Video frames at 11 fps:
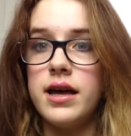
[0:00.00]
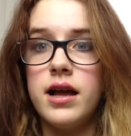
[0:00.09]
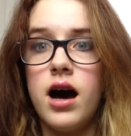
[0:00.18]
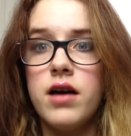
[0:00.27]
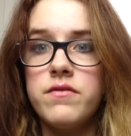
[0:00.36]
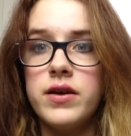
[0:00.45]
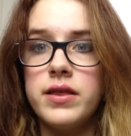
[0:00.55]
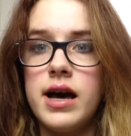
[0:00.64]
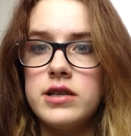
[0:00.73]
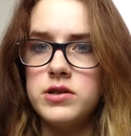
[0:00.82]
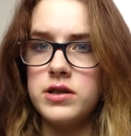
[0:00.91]
and I think
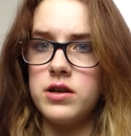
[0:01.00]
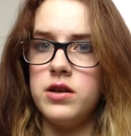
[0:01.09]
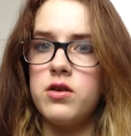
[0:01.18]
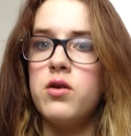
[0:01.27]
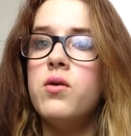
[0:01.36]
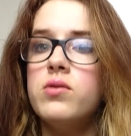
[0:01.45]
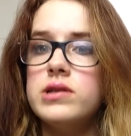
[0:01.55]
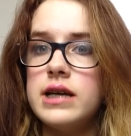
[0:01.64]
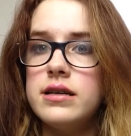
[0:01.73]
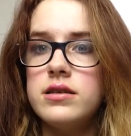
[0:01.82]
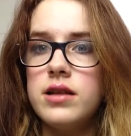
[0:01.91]
that's going to cause
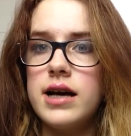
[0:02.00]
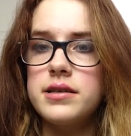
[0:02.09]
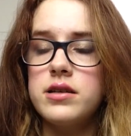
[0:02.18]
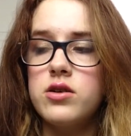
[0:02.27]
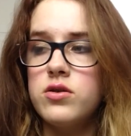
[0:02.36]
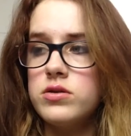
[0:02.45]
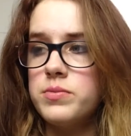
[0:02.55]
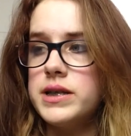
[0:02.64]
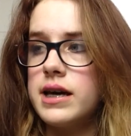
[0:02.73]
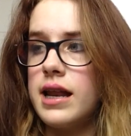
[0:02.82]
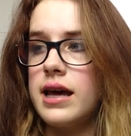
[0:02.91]
it. So that's going to cause me
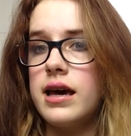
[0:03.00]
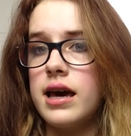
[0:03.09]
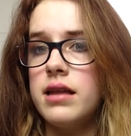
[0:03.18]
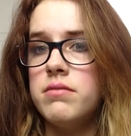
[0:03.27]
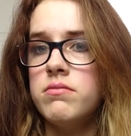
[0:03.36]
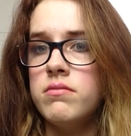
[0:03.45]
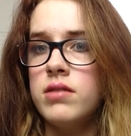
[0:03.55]
to get it again.